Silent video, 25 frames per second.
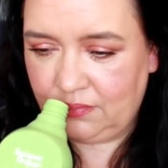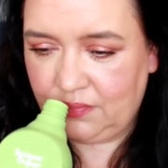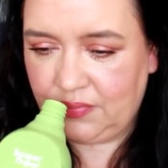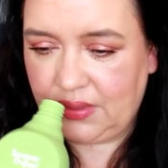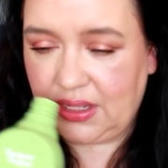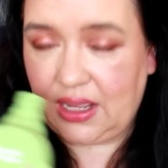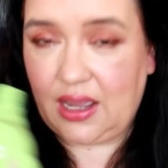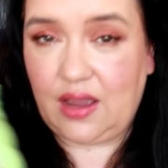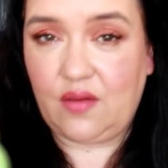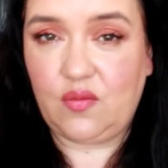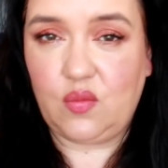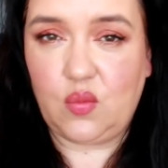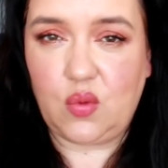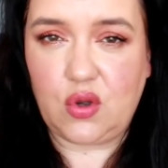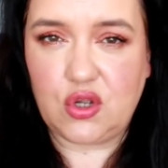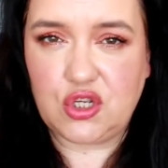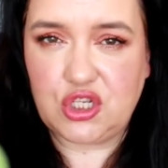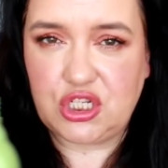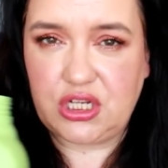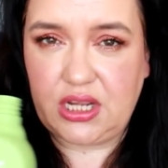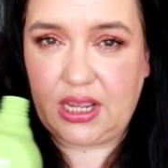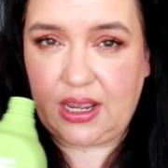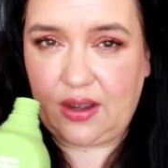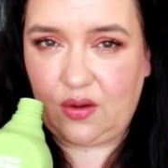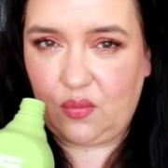I haven't
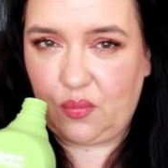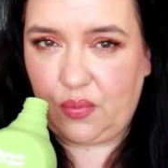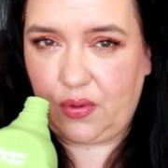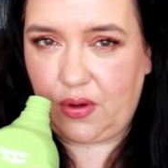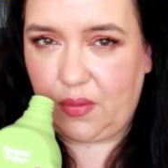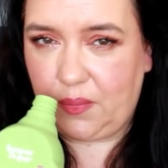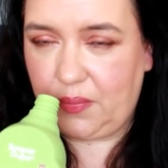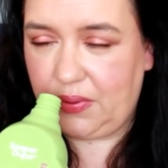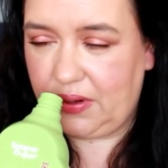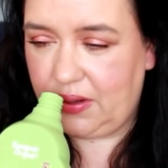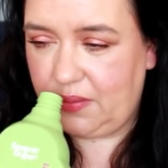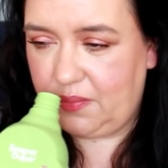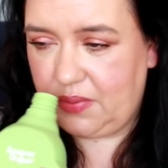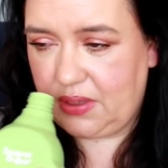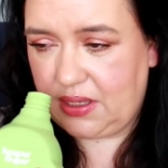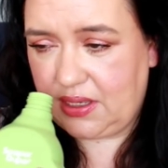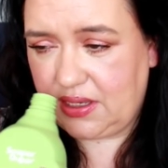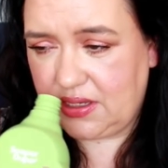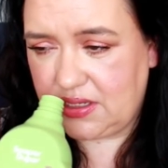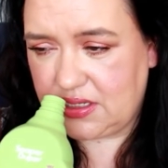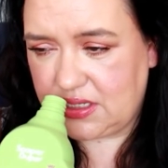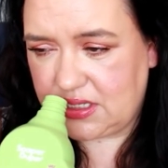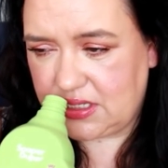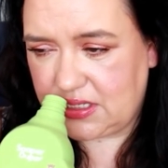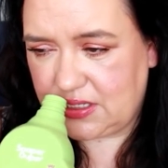washed it out properly
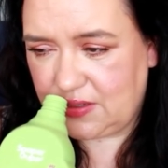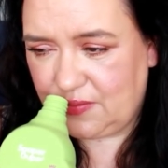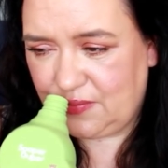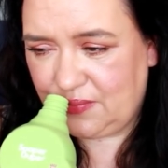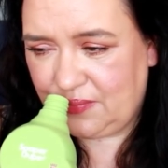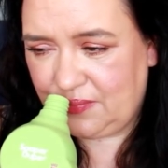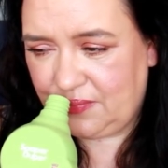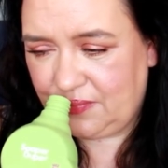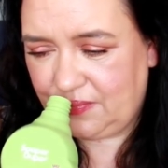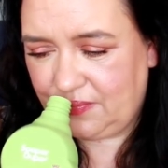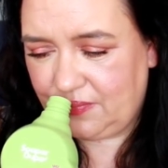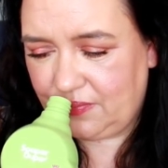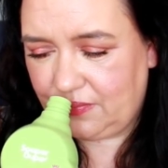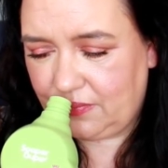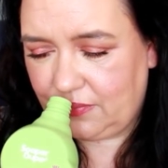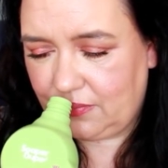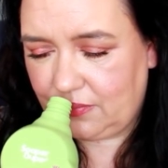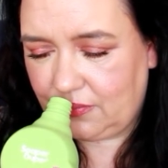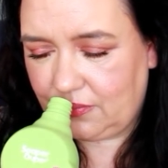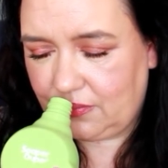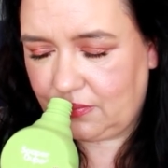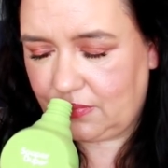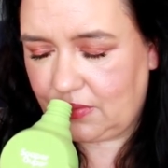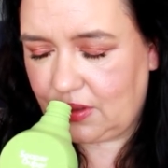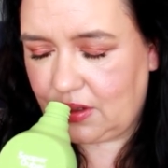because
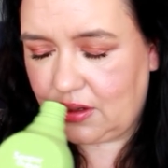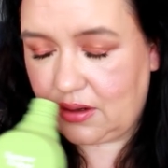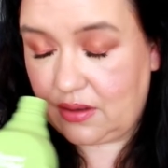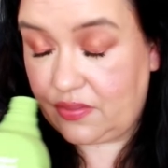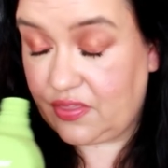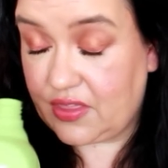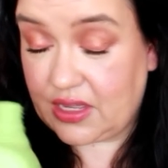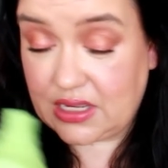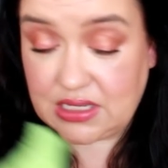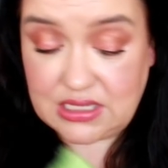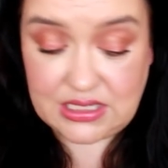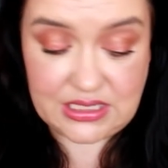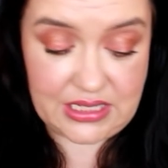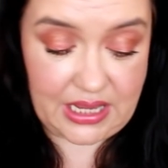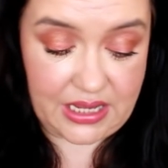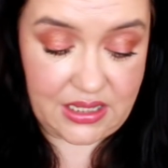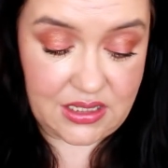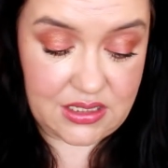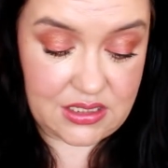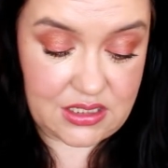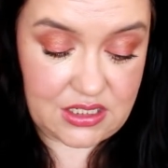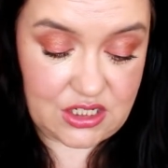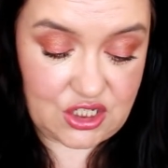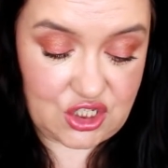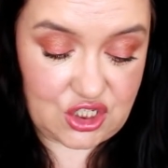that scent is